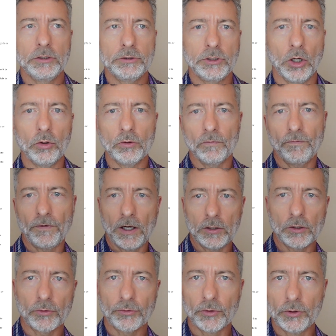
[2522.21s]
don't
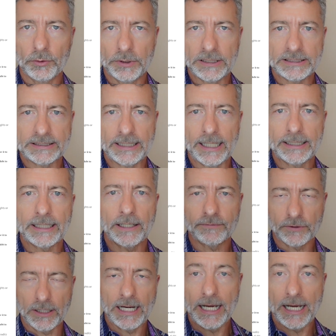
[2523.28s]
follow through with this debt after I